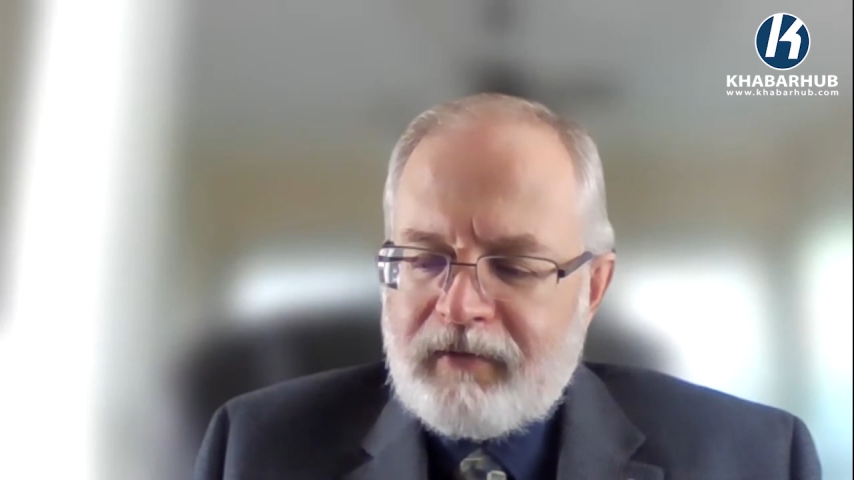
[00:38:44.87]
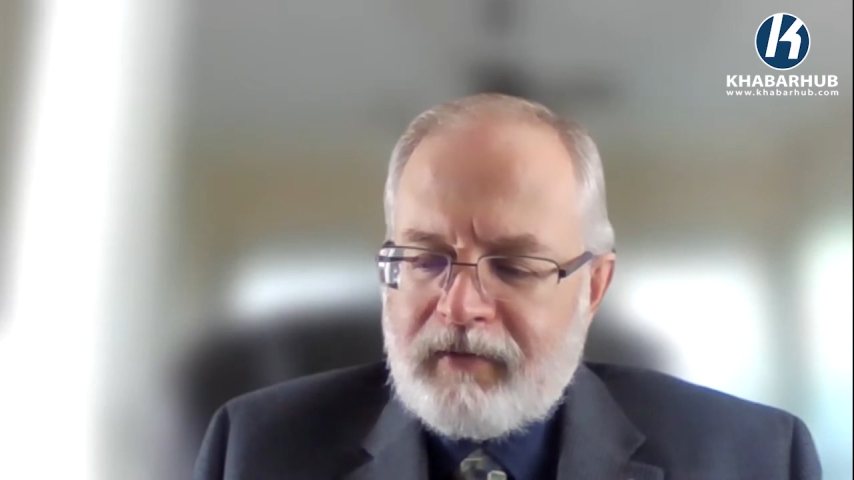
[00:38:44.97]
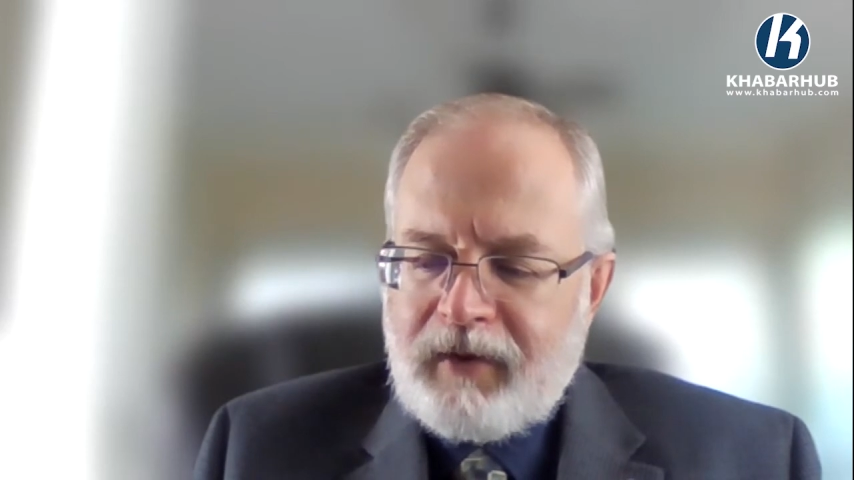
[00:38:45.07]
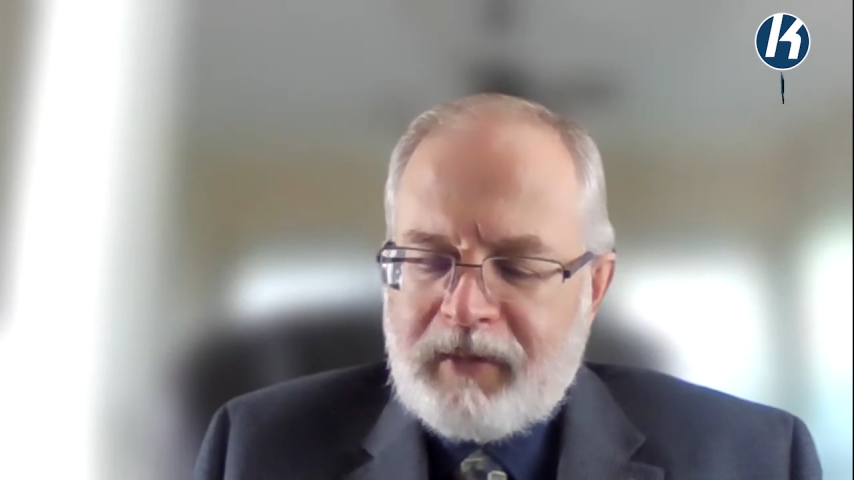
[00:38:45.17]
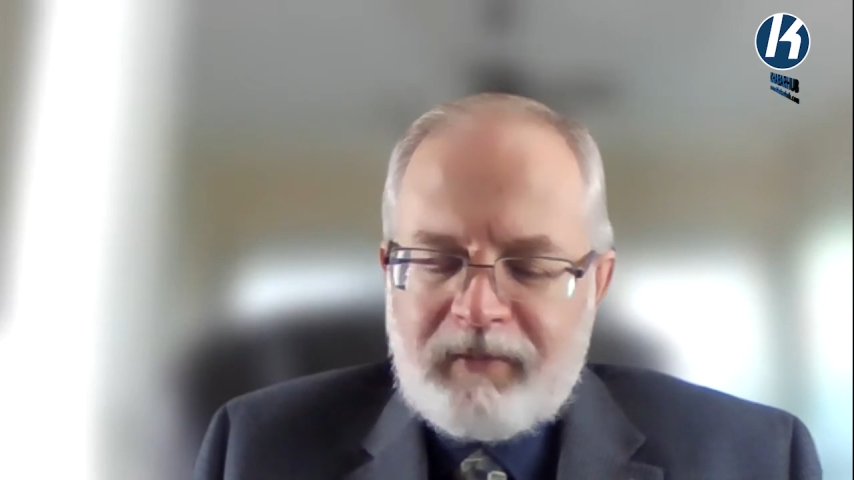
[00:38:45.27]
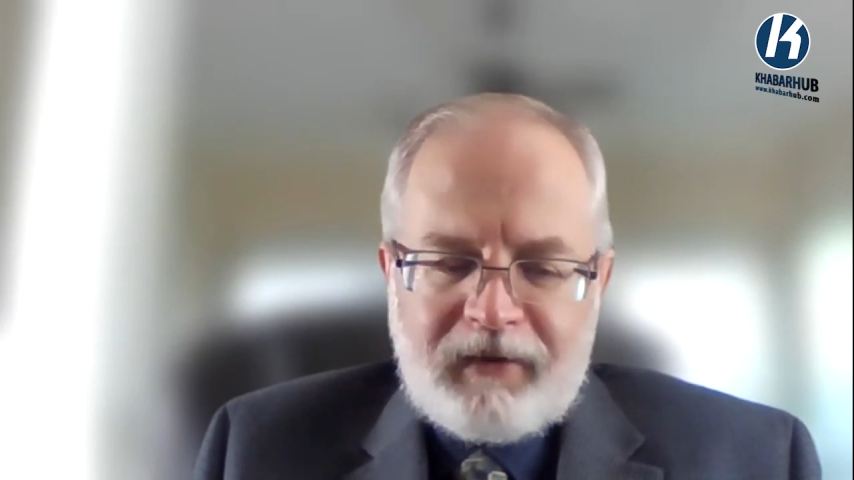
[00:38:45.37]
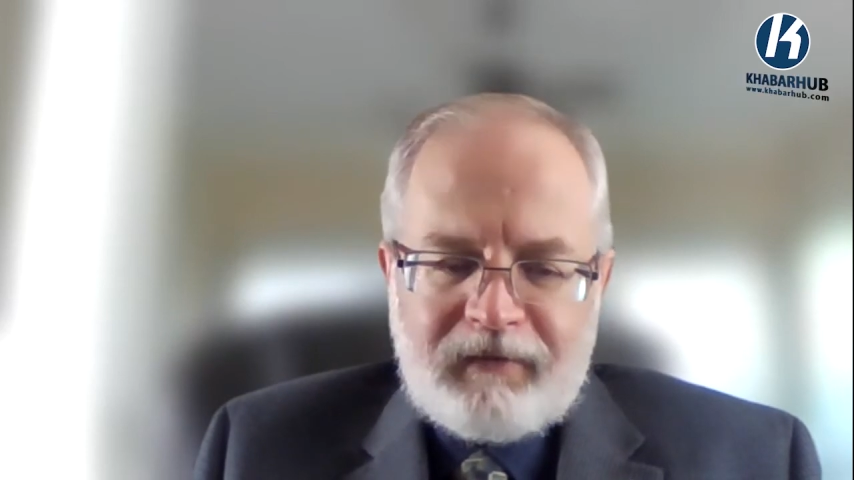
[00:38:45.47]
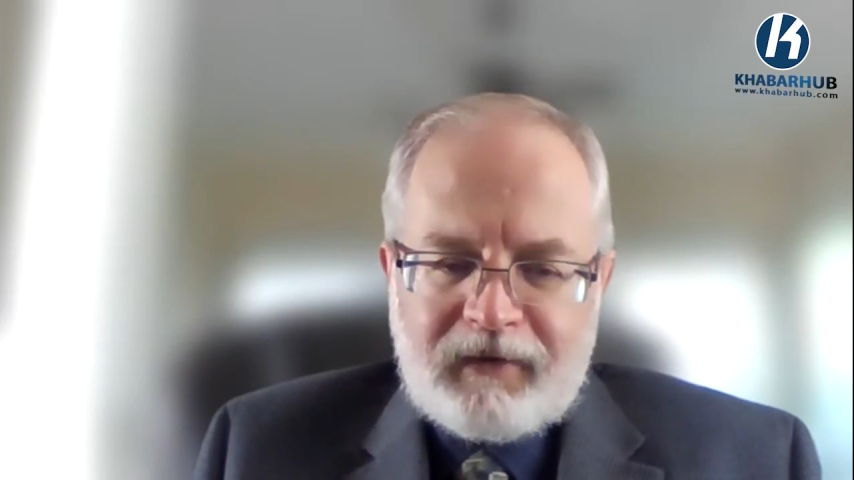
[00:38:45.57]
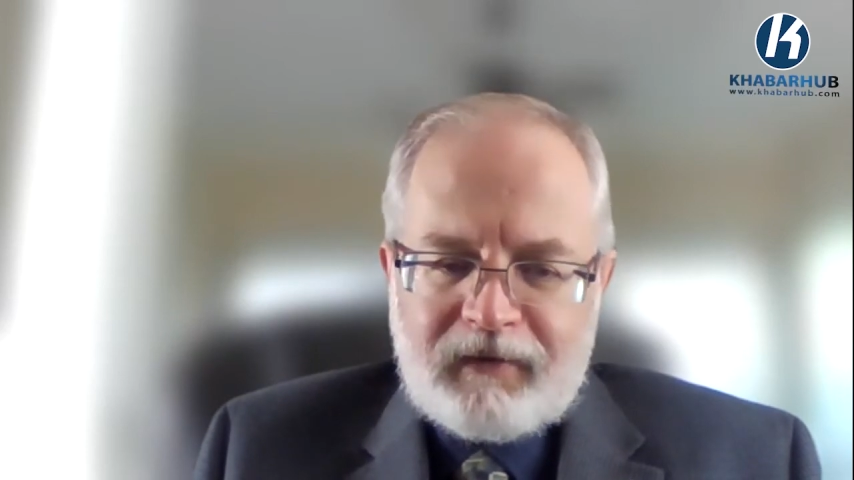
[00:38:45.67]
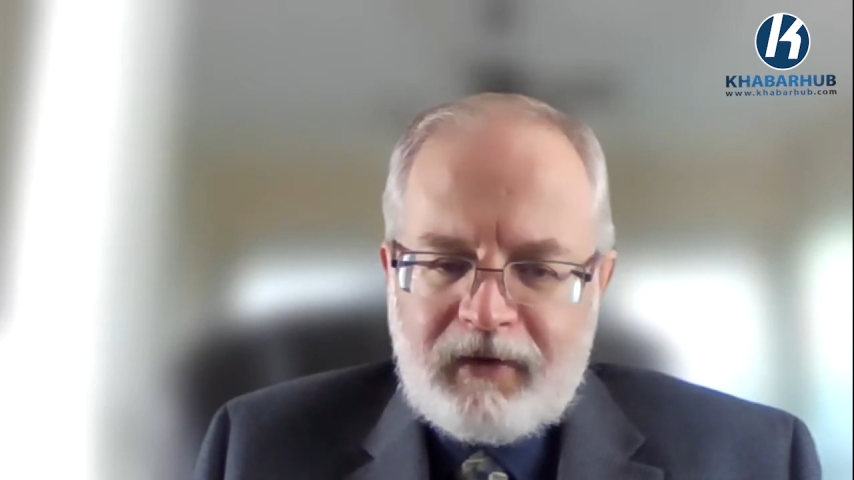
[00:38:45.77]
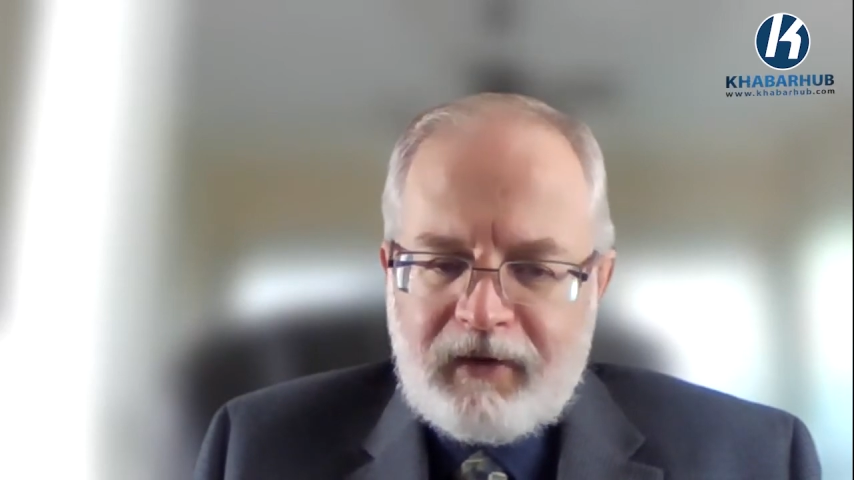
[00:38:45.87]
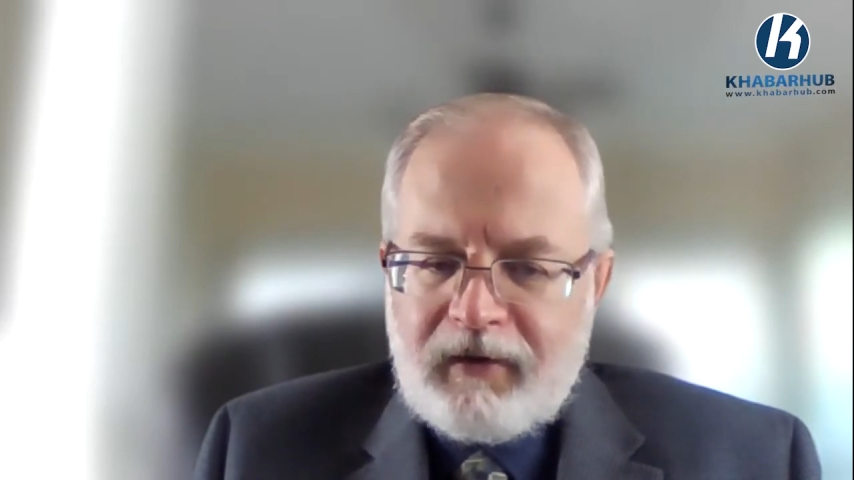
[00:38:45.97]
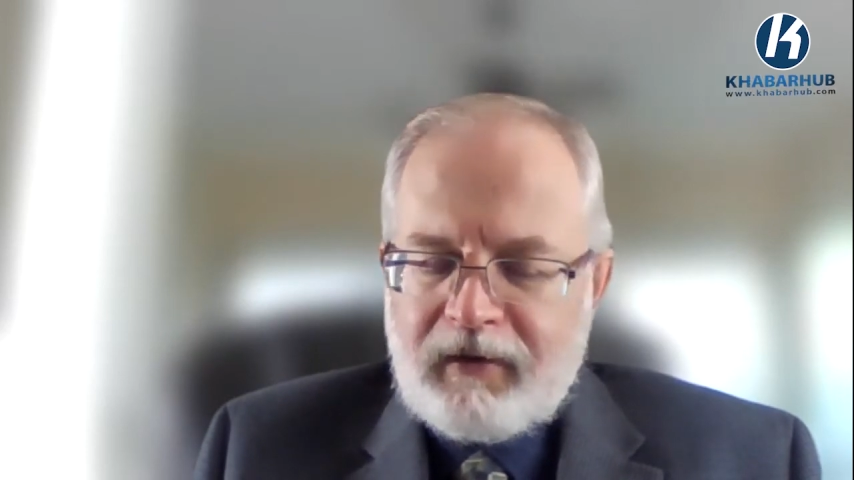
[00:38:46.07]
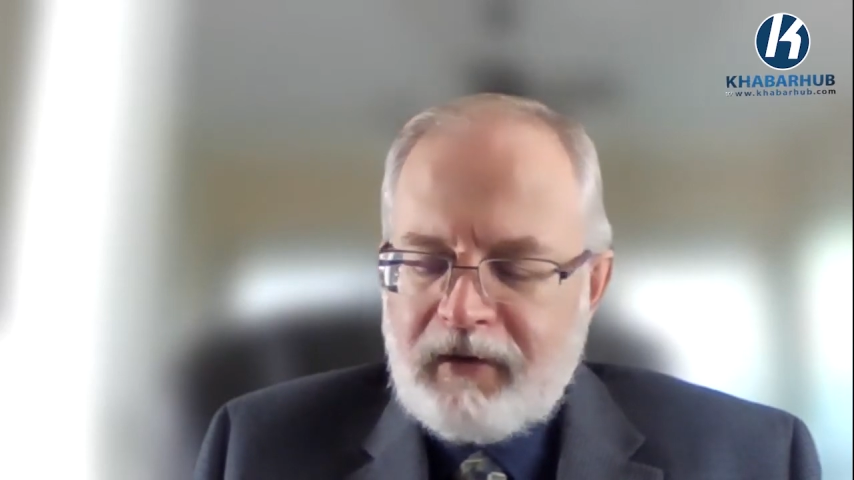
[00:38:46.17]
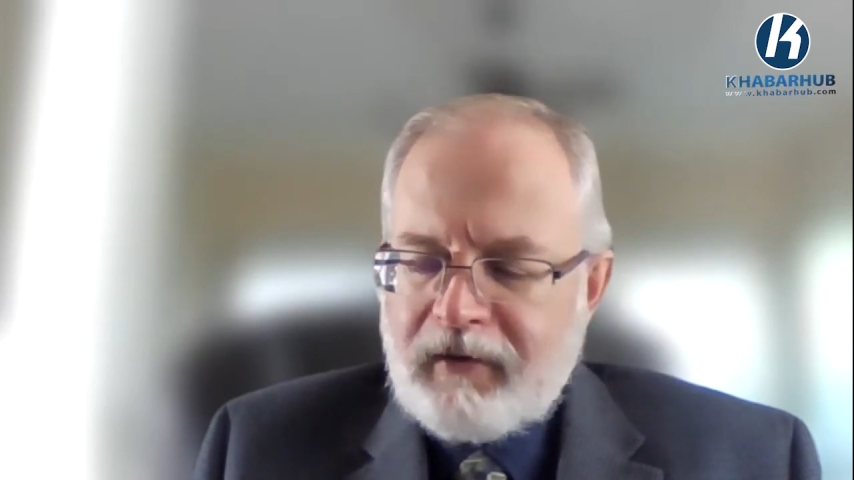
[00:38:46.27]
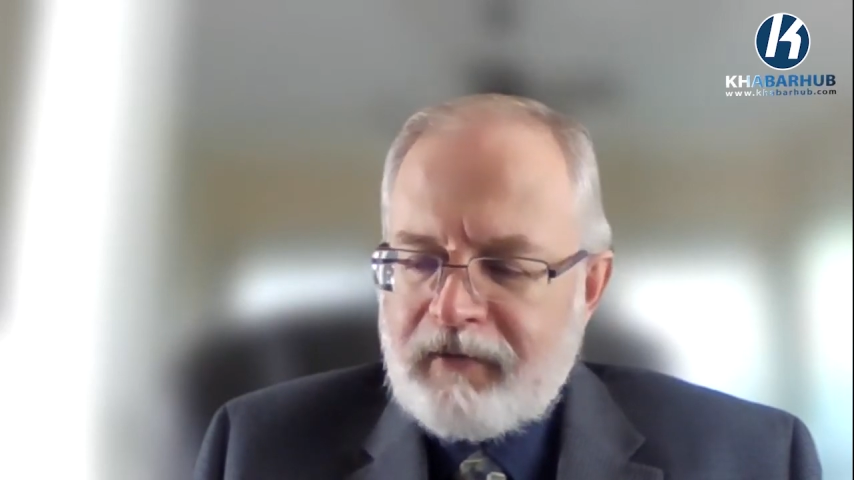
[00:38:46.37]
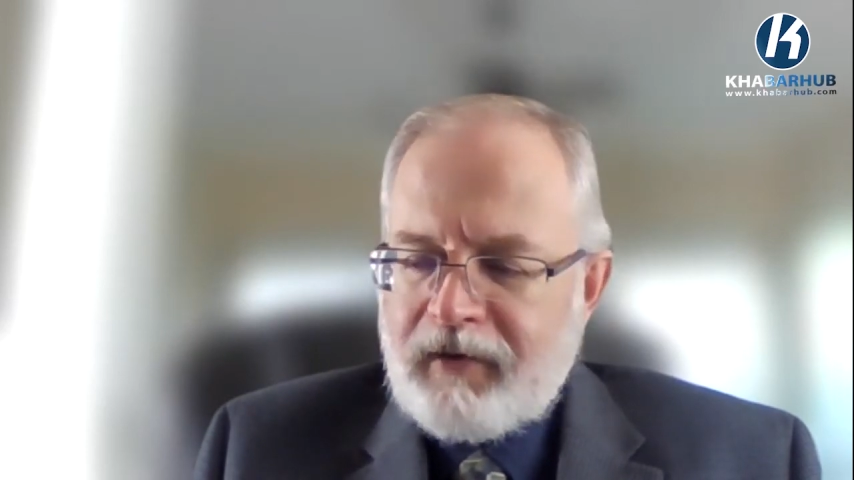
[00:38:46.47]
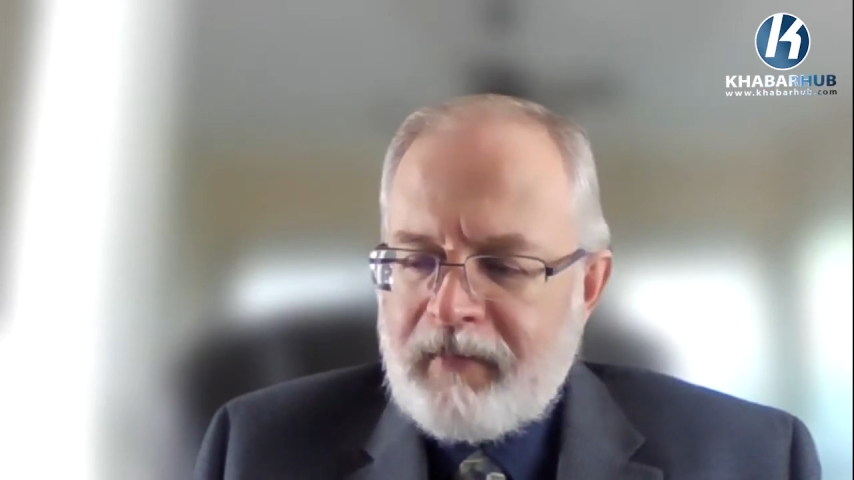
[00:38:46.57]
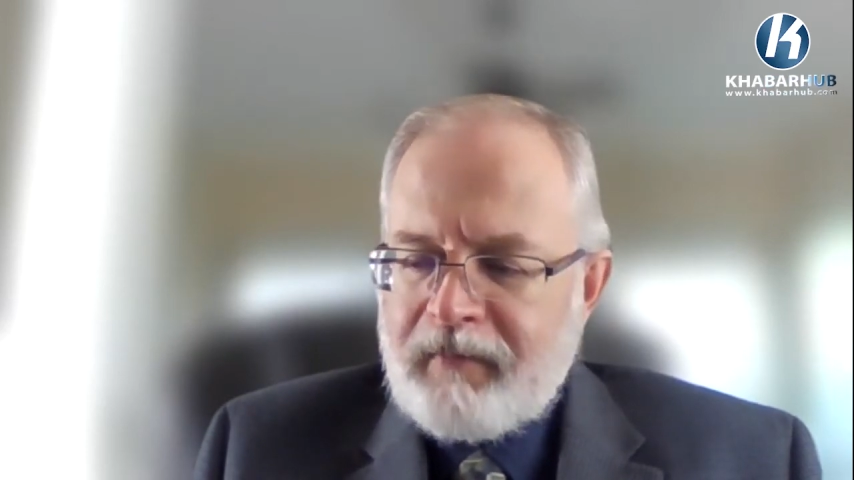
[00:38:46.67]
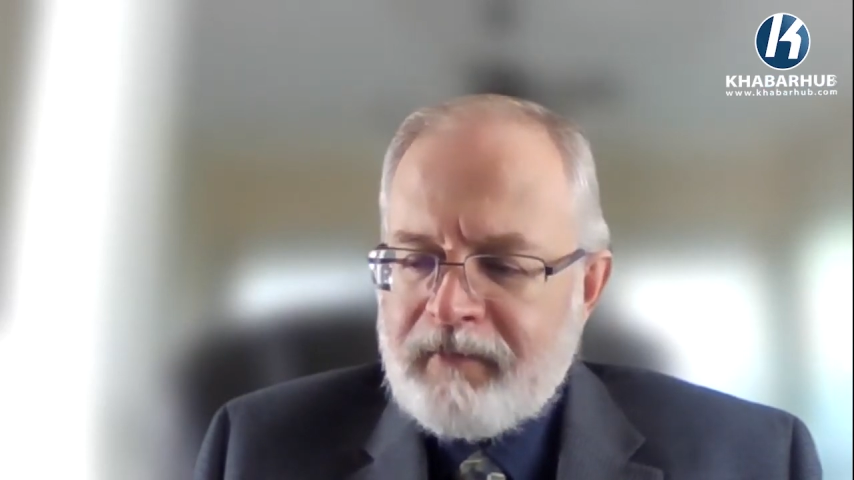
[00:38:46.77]
reap the benefits
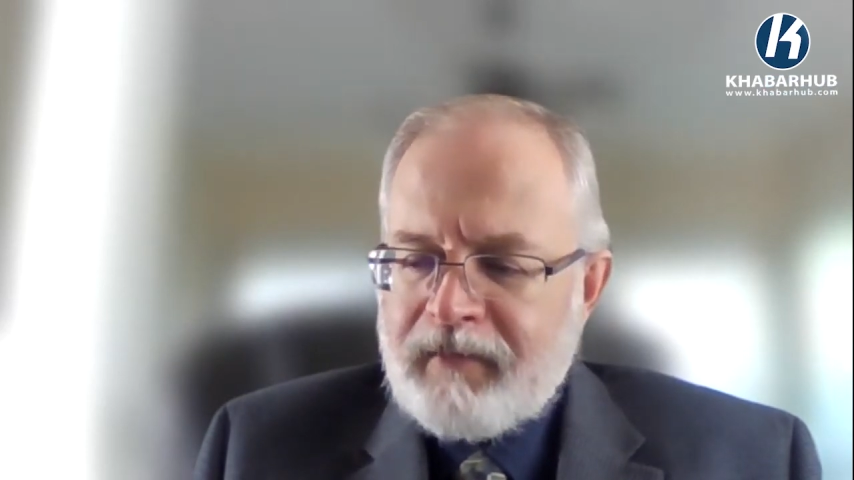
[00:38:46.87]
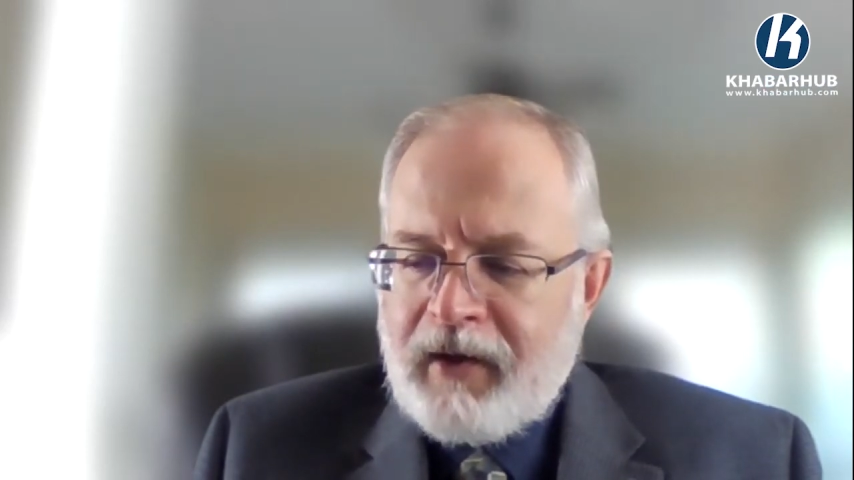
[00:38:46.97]
therefrom.